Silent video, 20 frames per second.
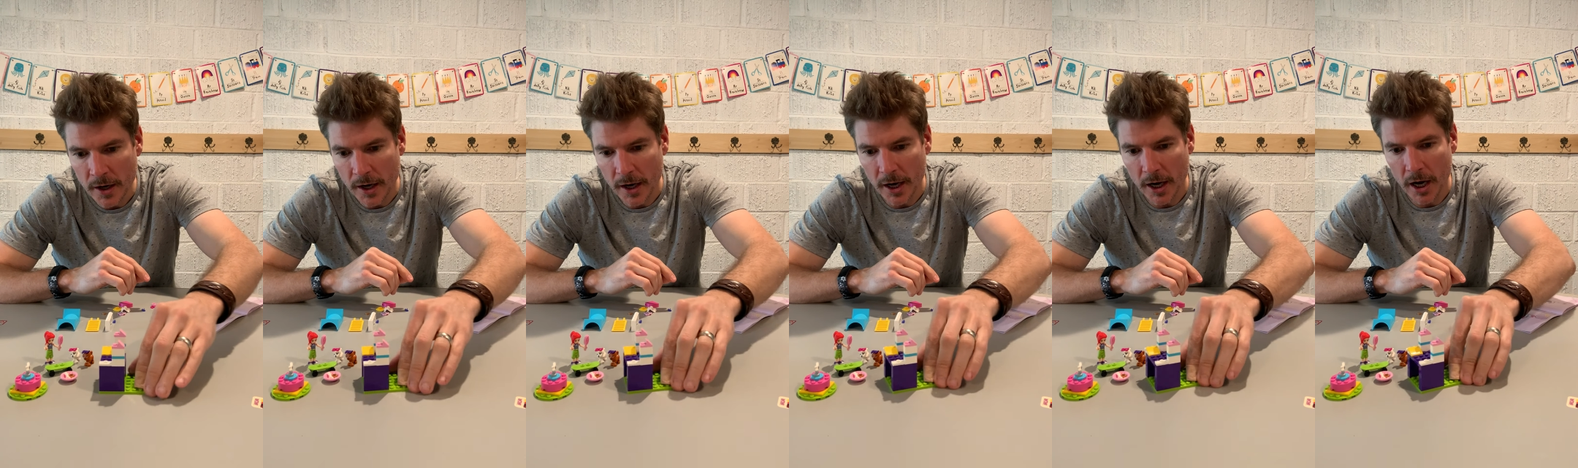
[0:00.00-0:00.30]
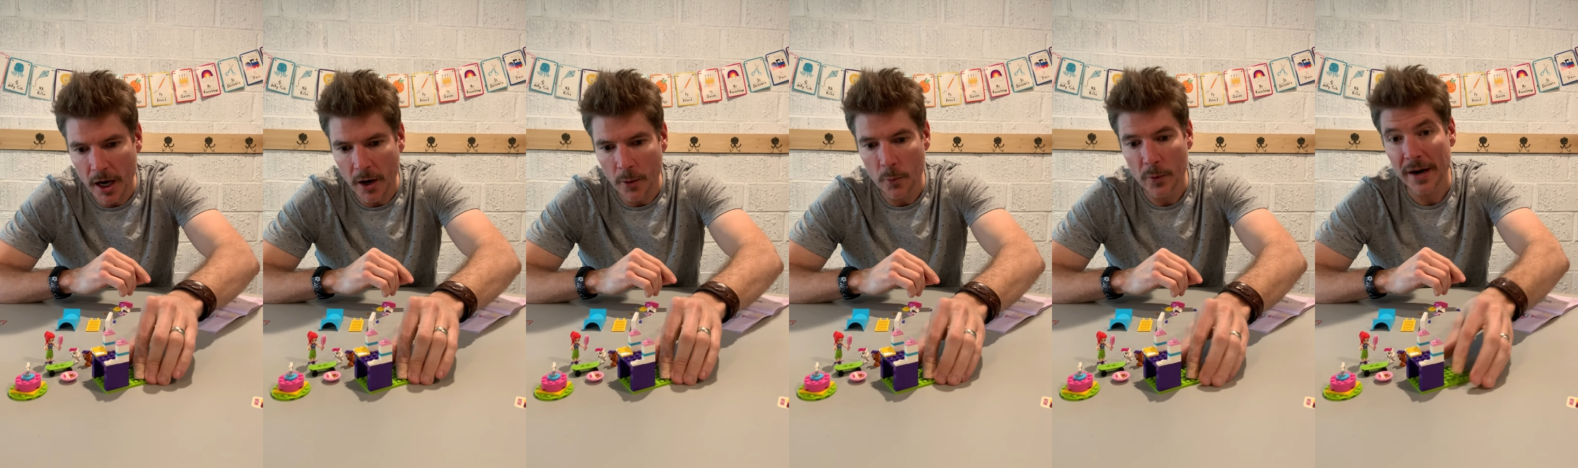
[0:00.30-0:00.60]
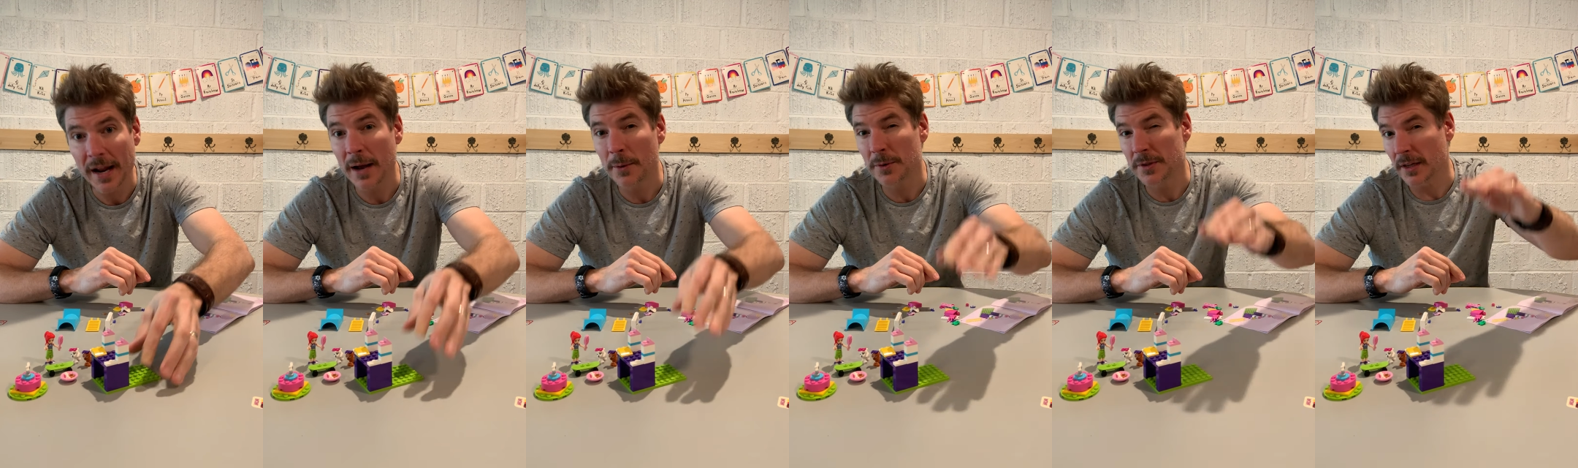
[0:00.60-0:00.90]

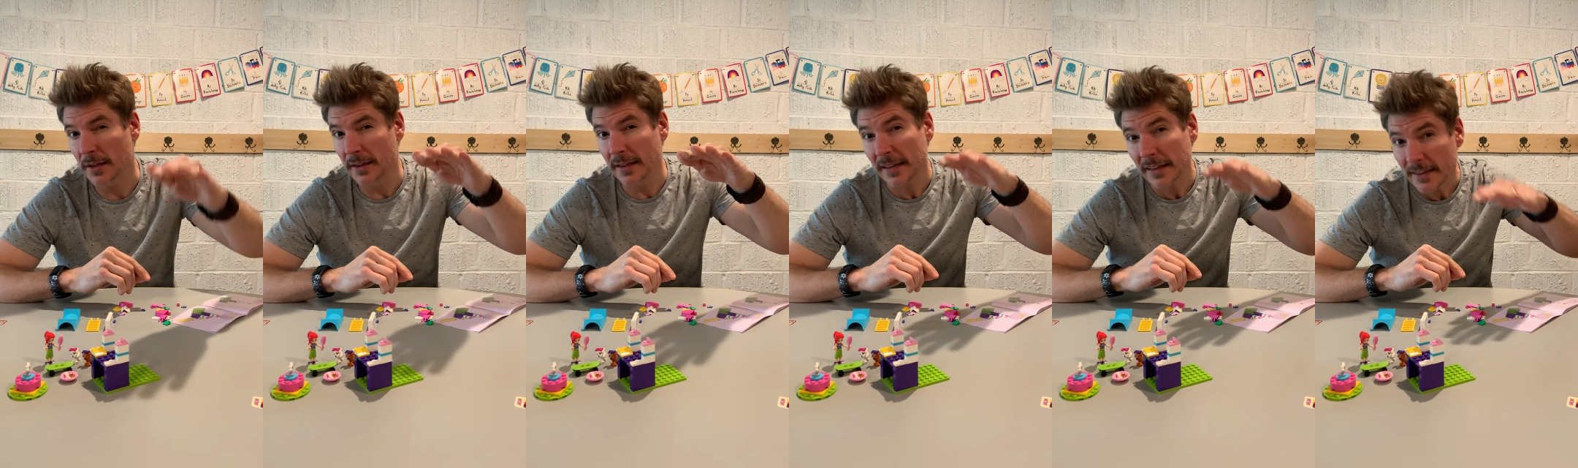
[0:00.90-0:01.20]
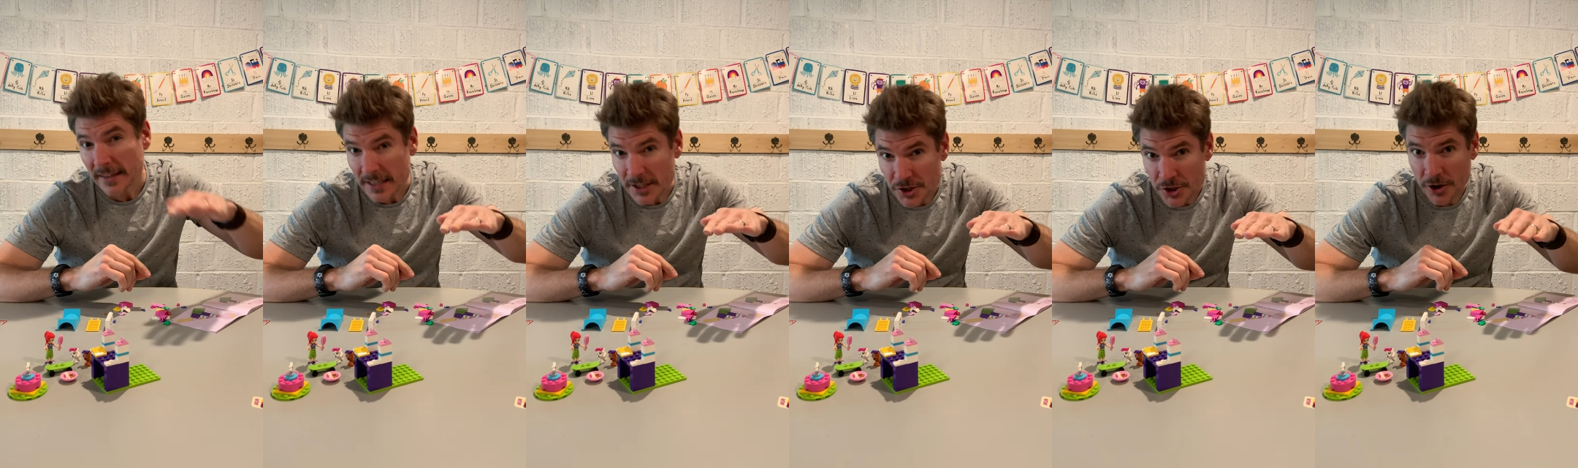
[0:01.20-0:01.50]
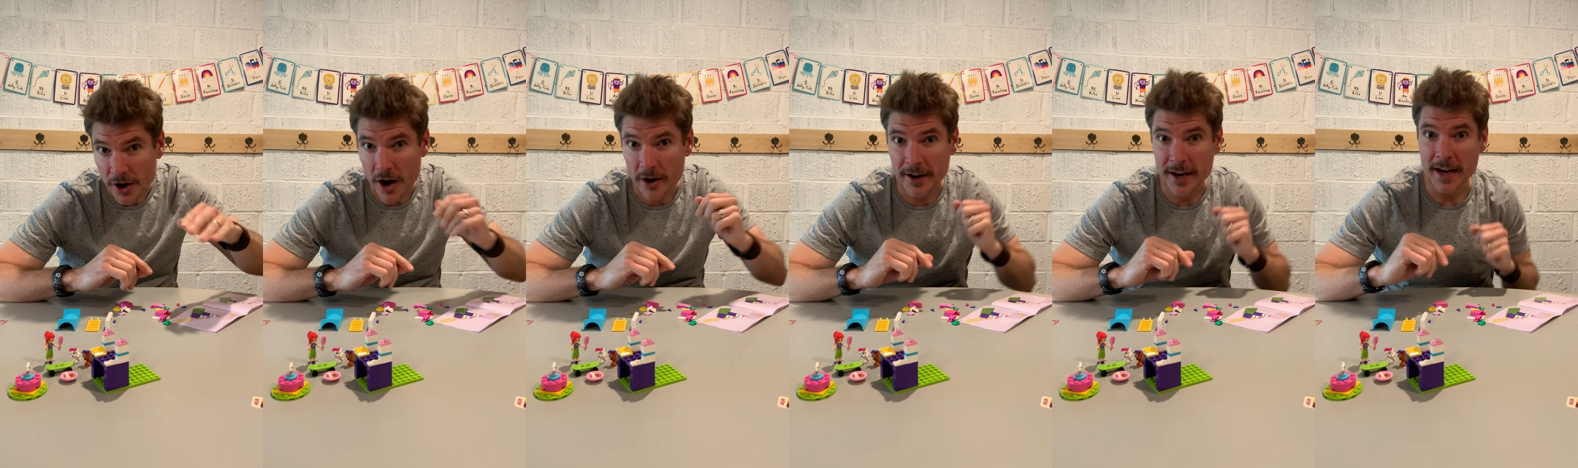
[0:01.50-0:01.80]
When I was a little Teacher
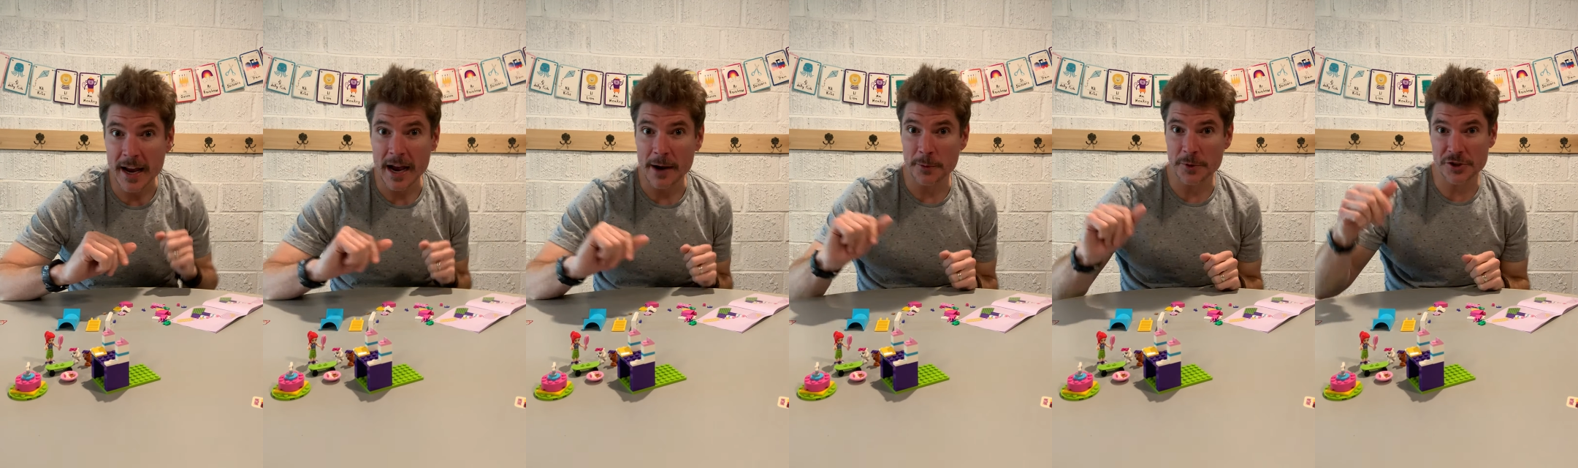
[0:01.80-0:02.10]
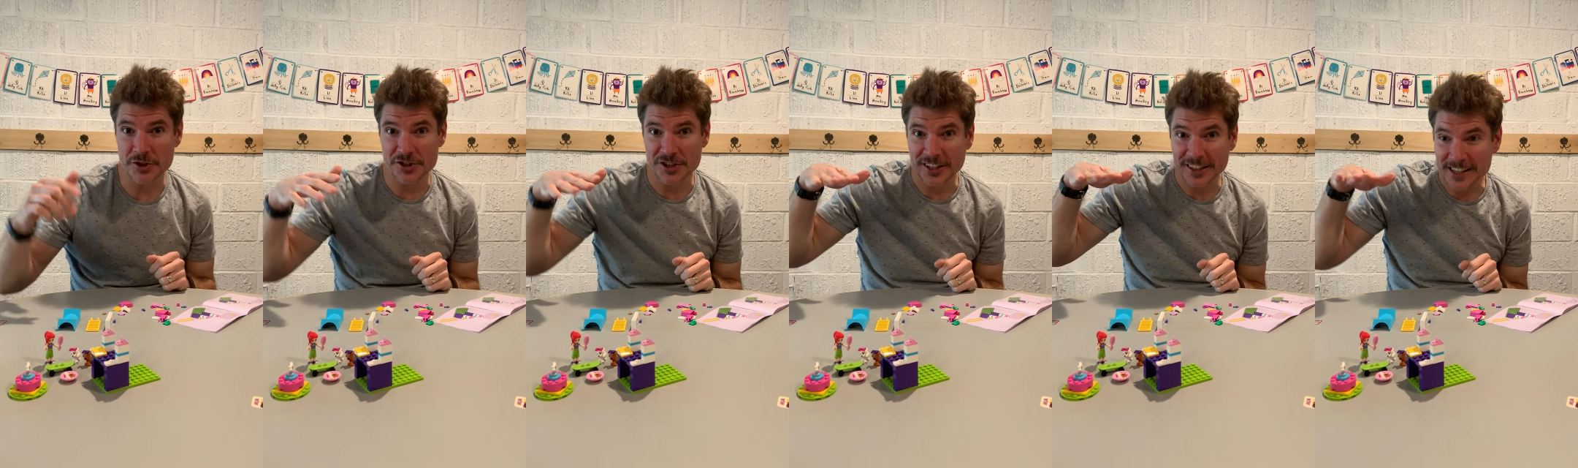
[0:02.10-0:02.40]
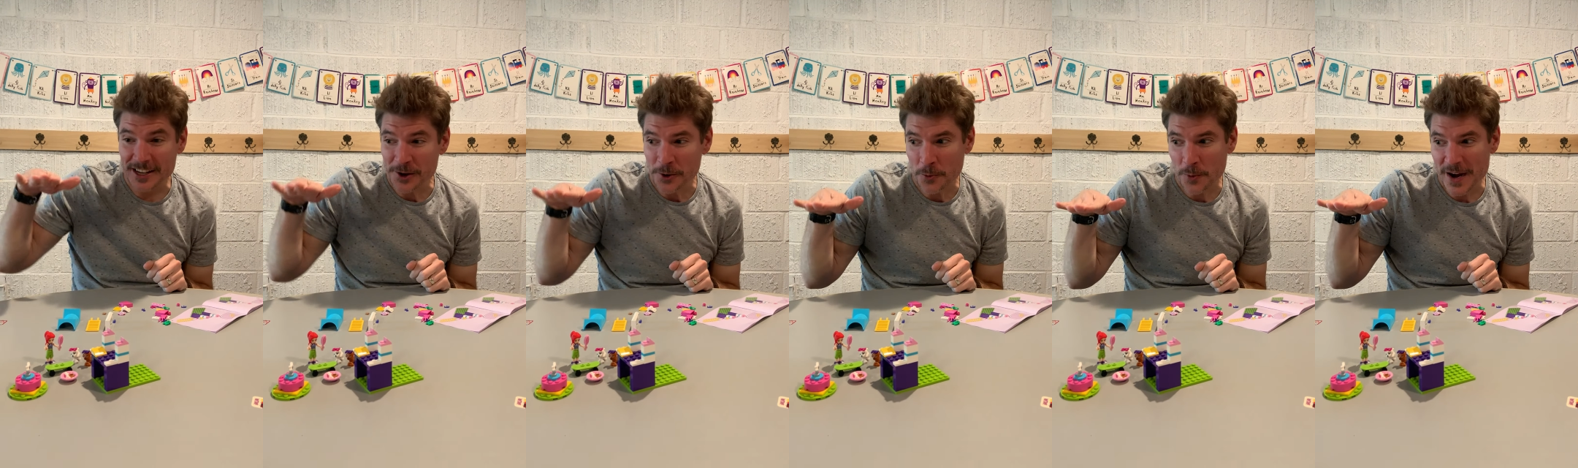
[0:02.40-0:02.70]
Ari, I was just a
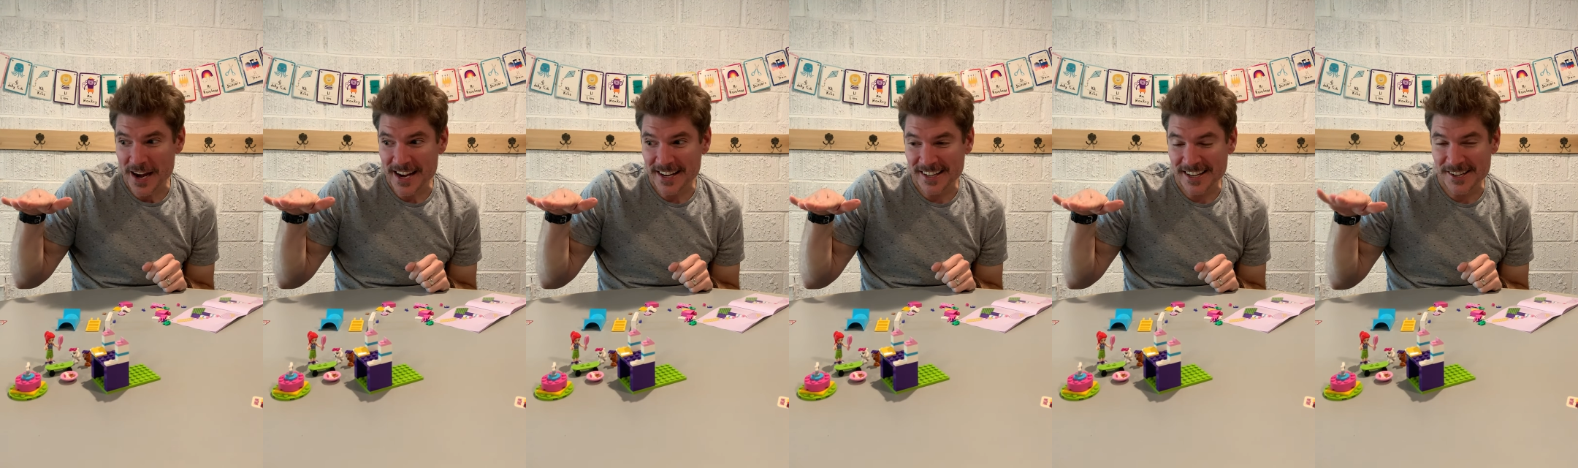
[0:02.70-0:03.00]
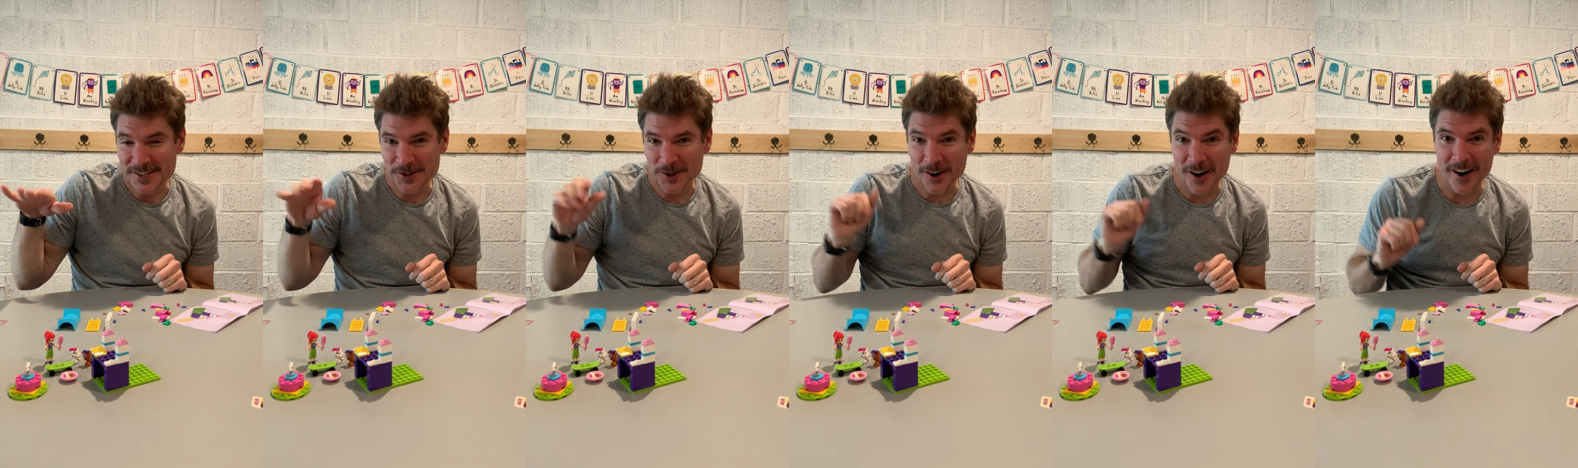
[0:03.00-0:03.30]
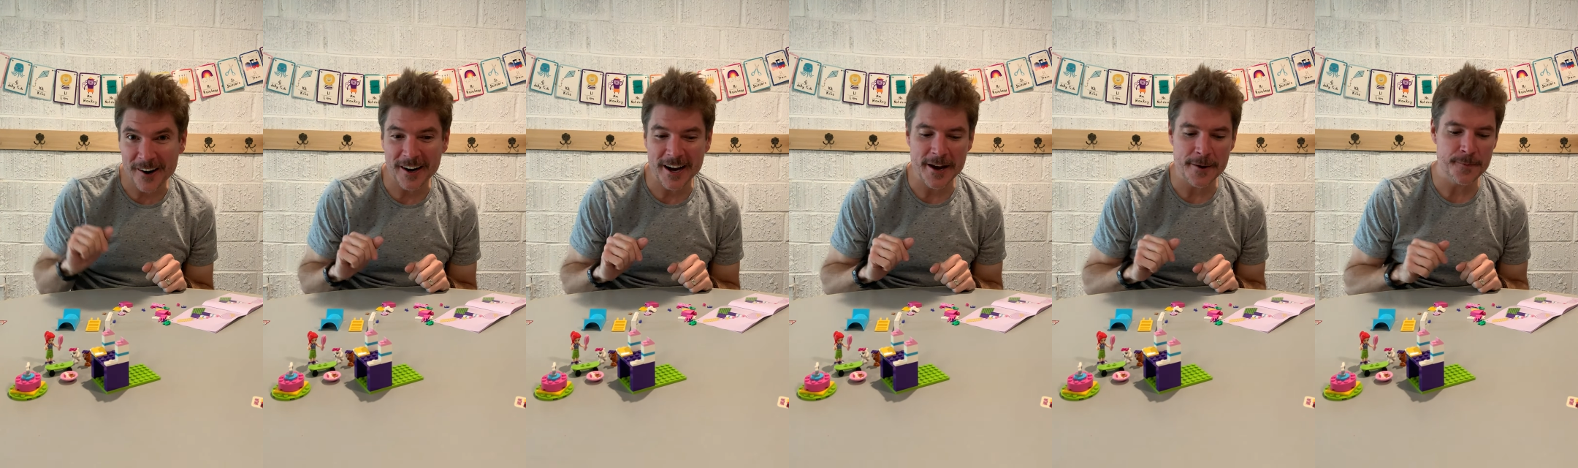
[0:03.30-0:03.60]
little wee Teacher
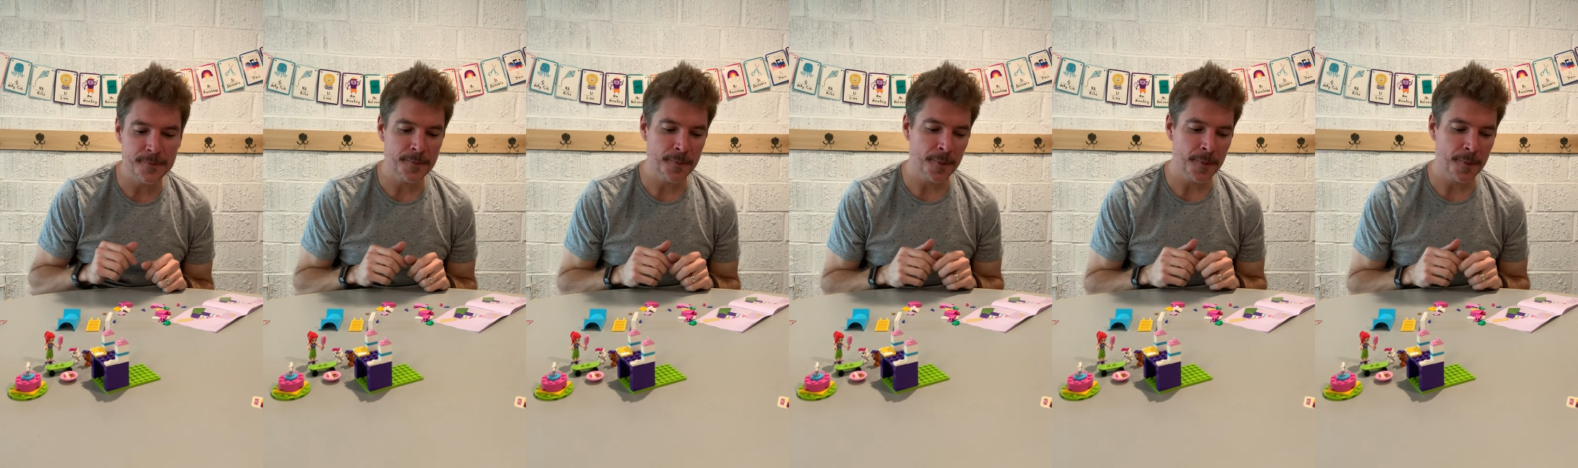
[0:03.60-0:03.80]
Ari,